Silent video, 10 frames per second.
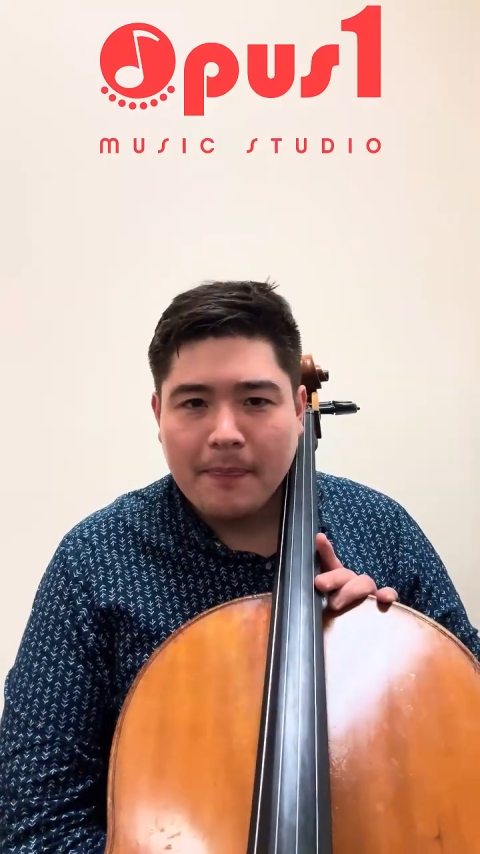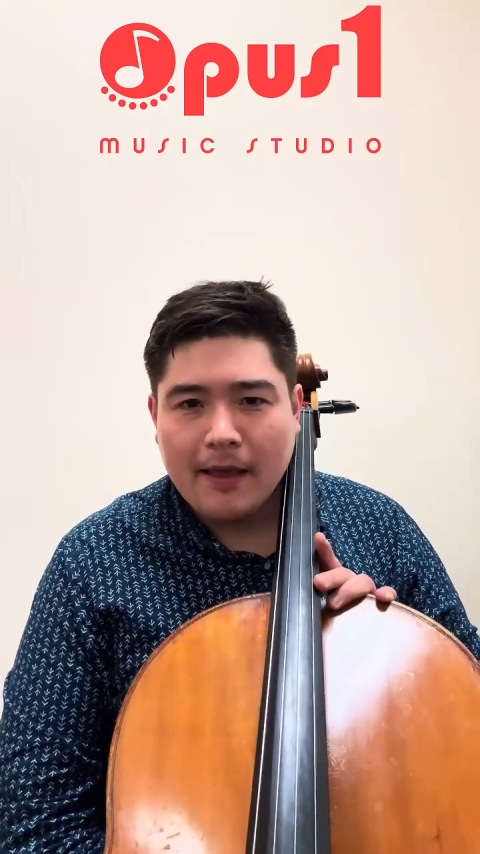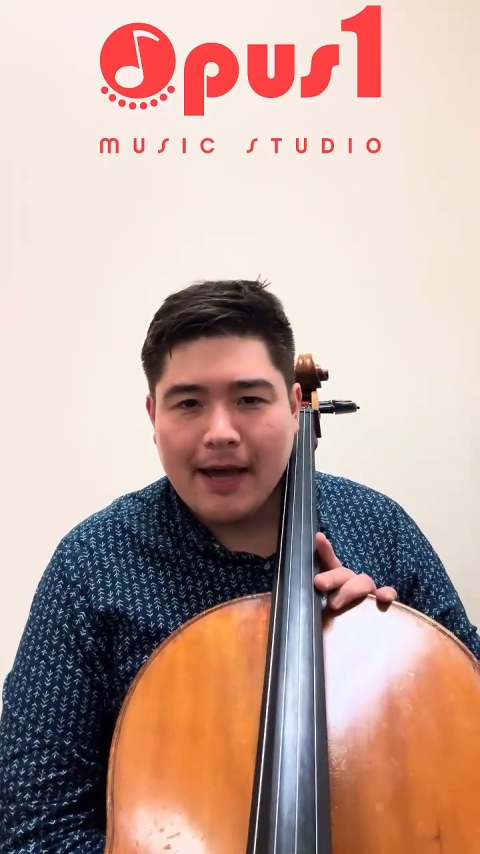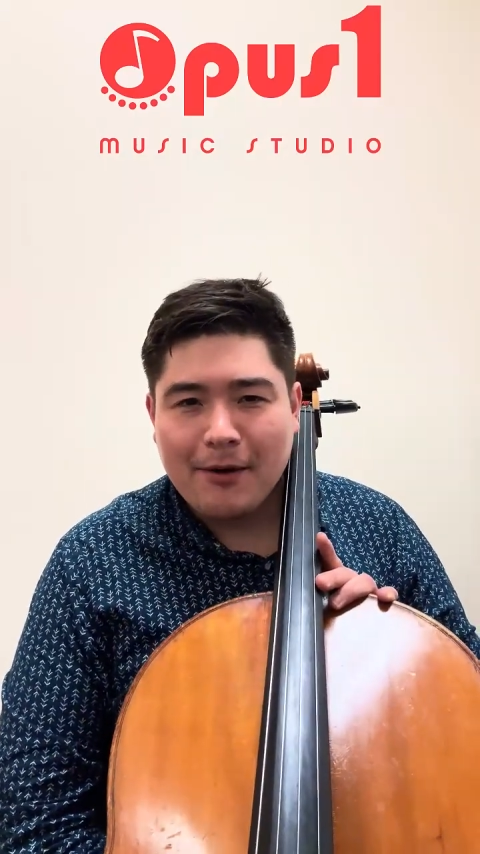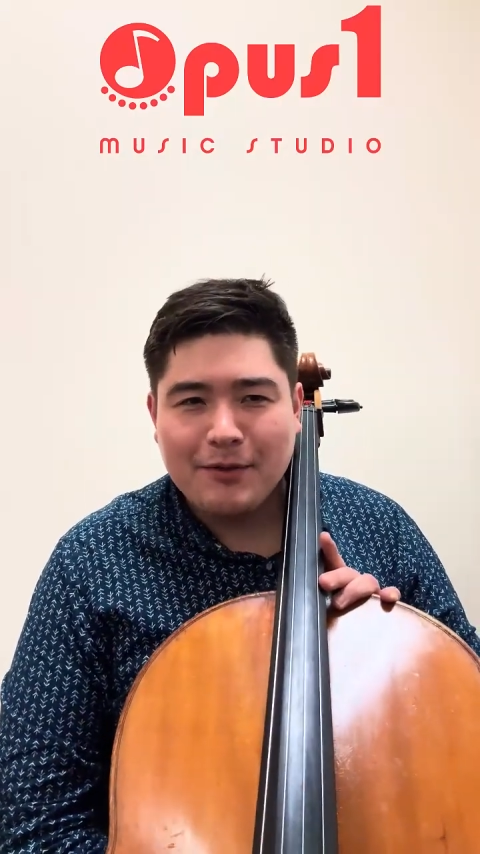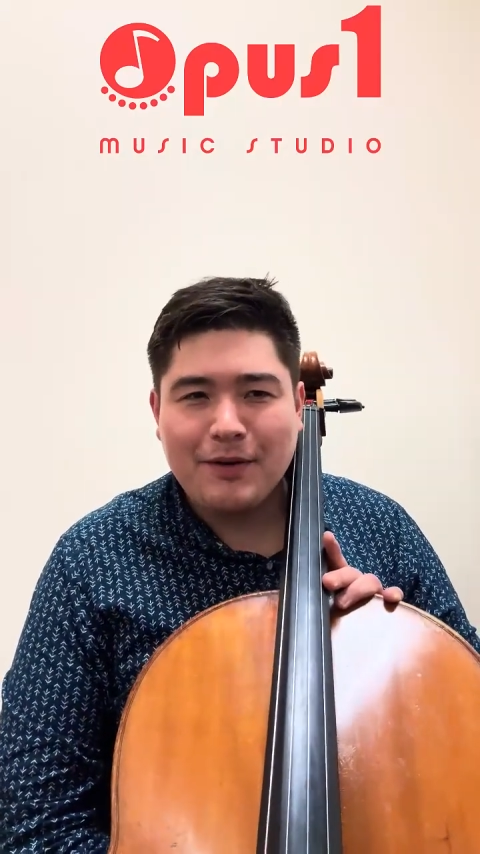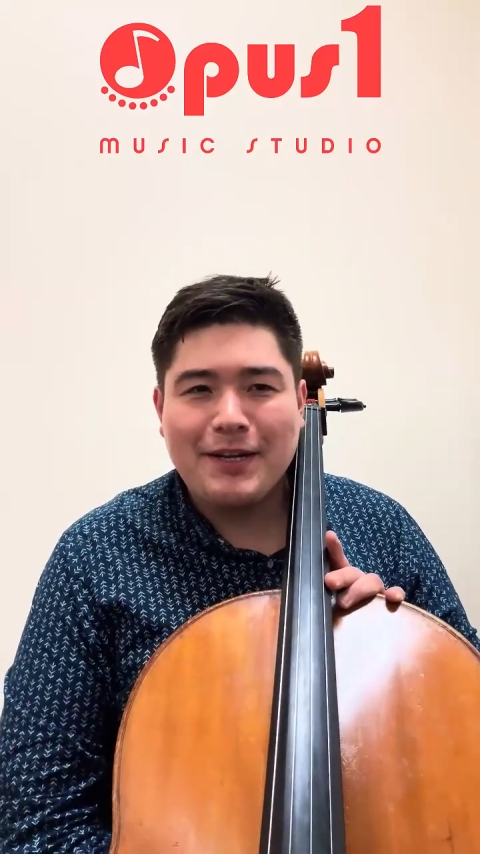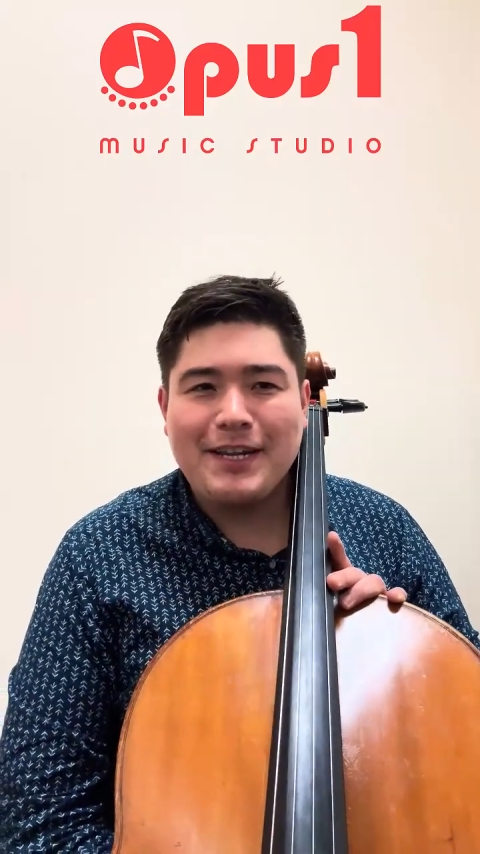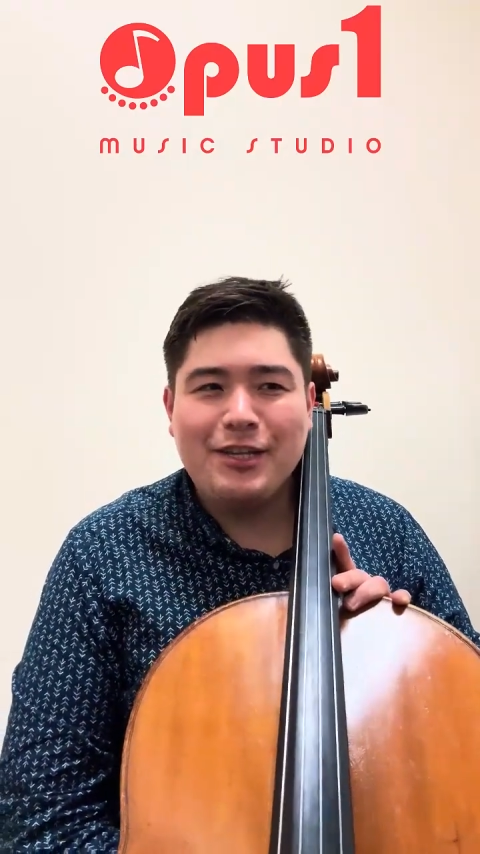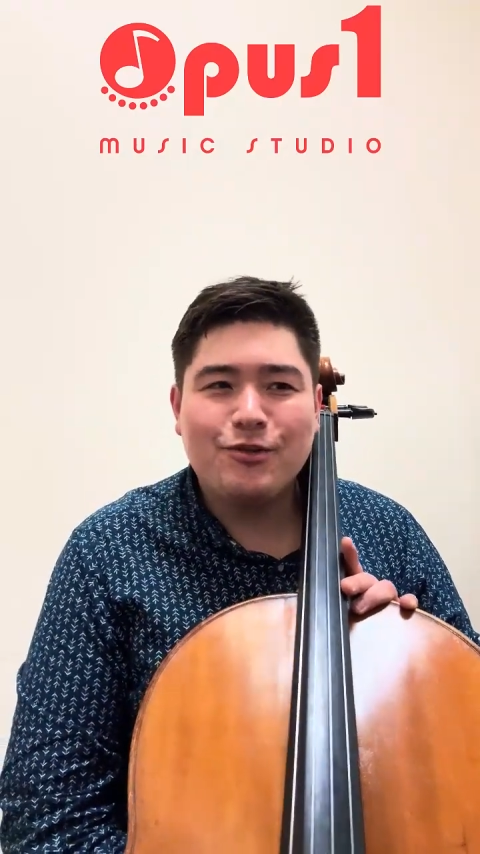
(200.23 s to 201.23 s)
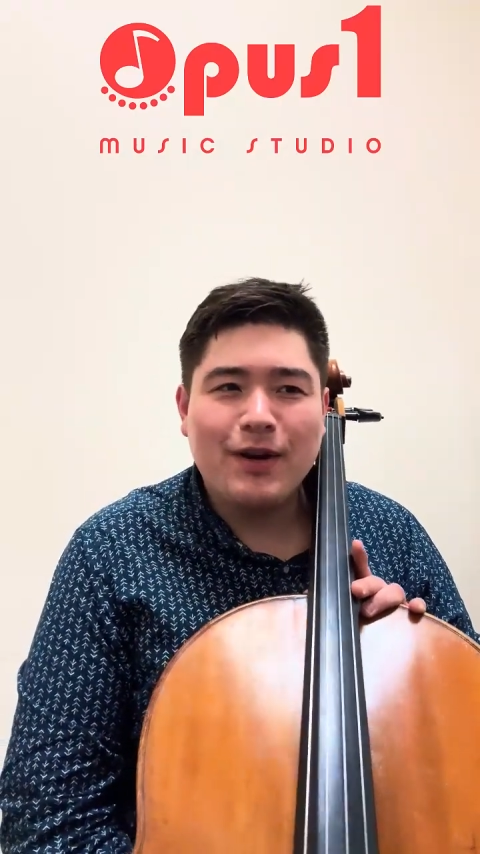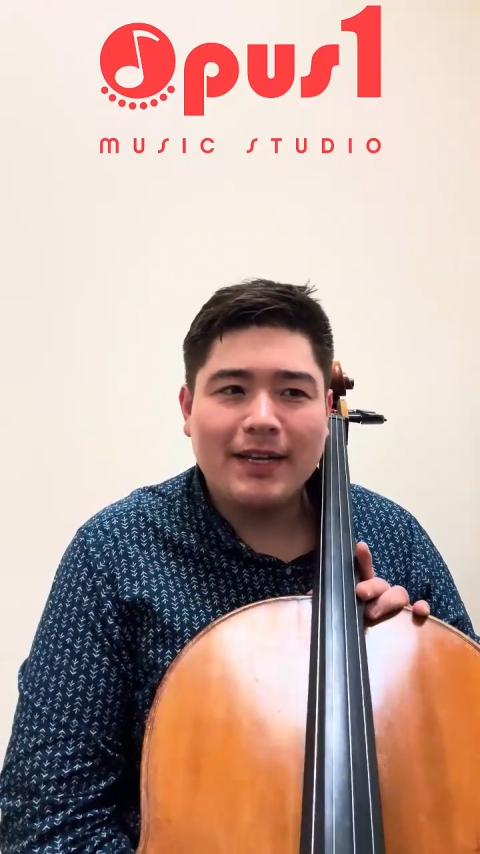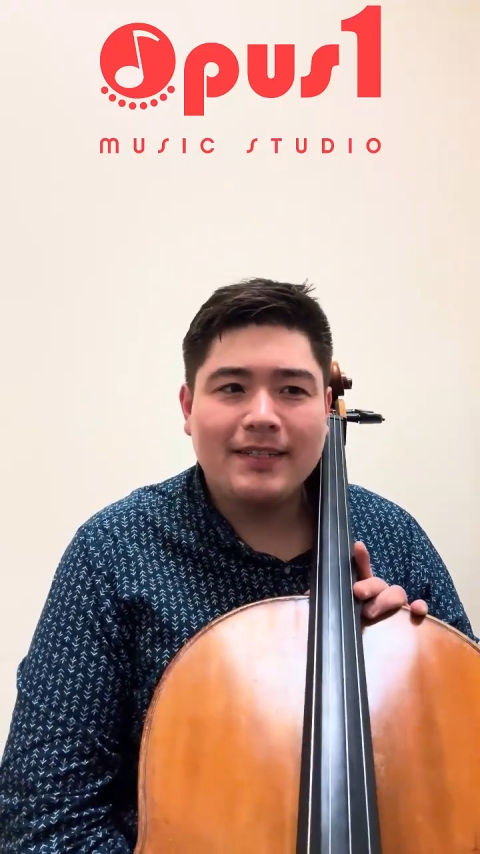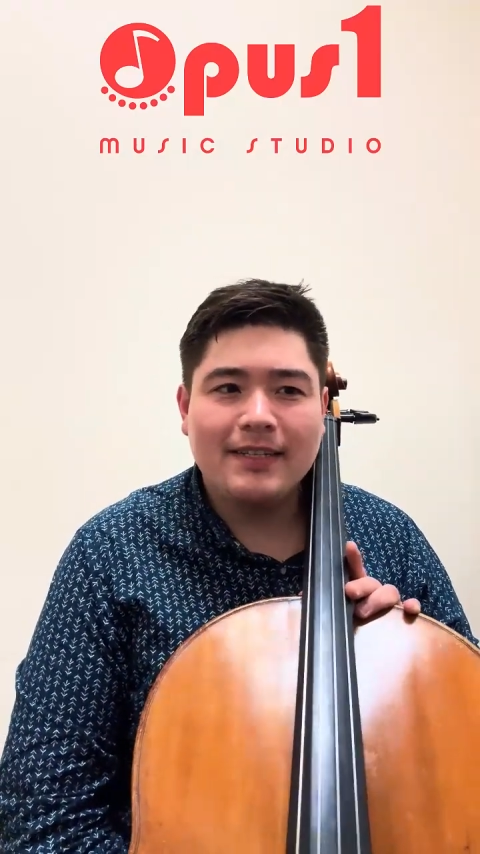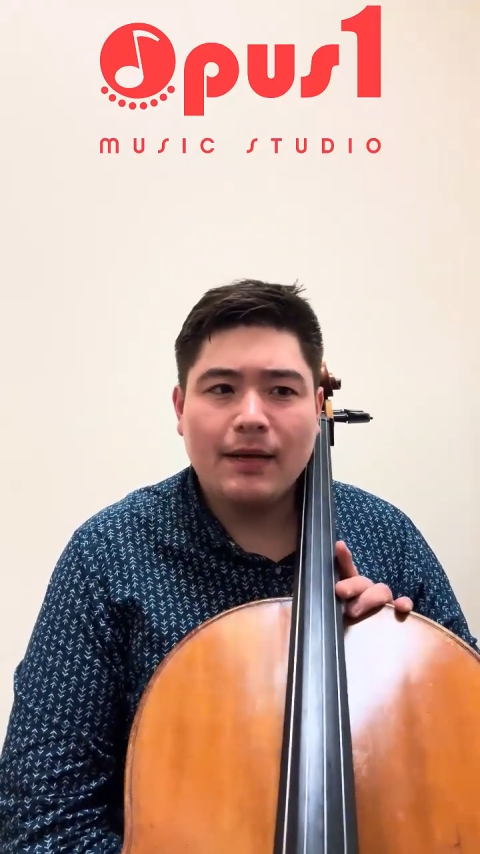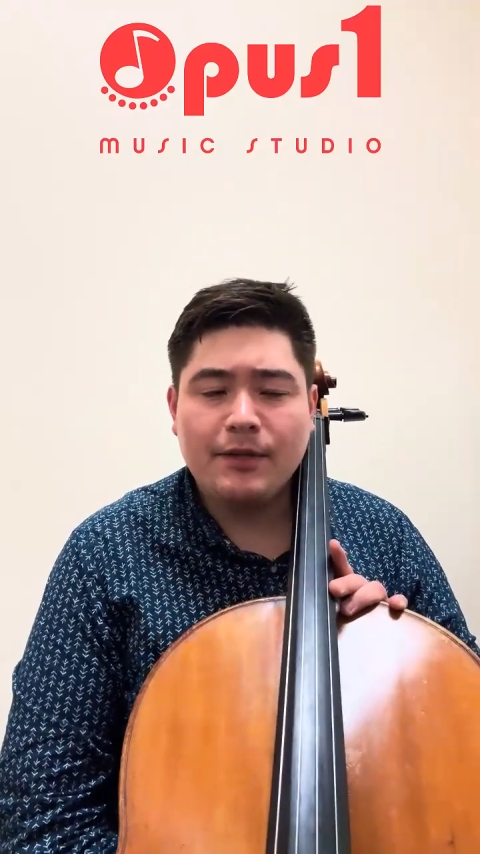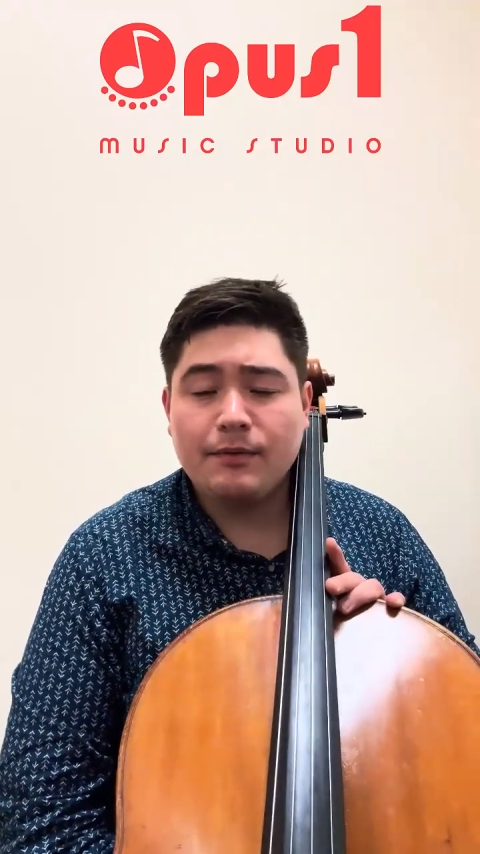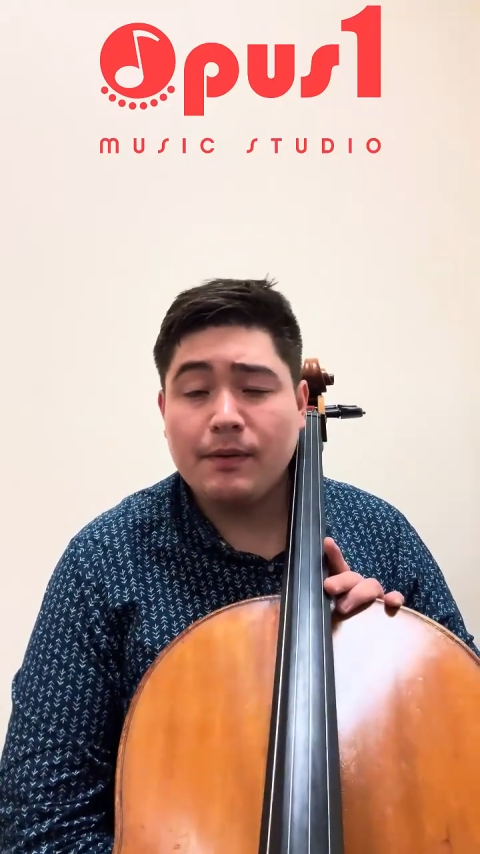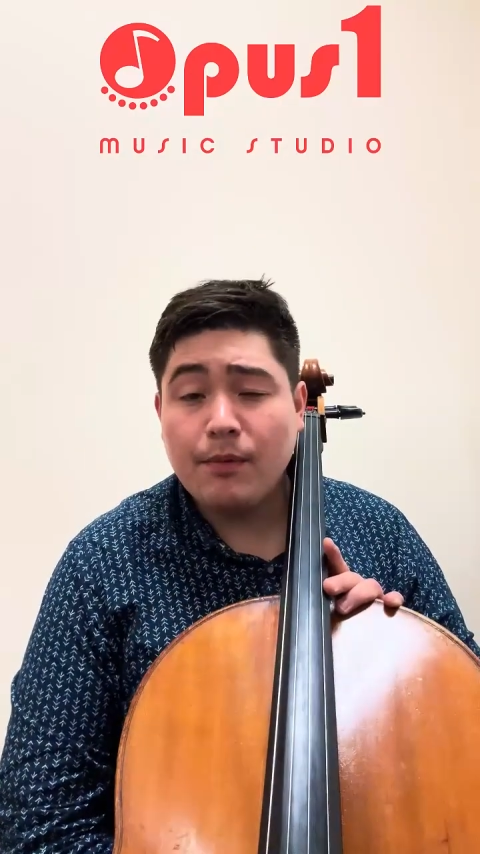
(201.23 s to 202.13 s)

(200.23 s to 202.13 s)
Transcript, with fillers: I always found it interesting that we spend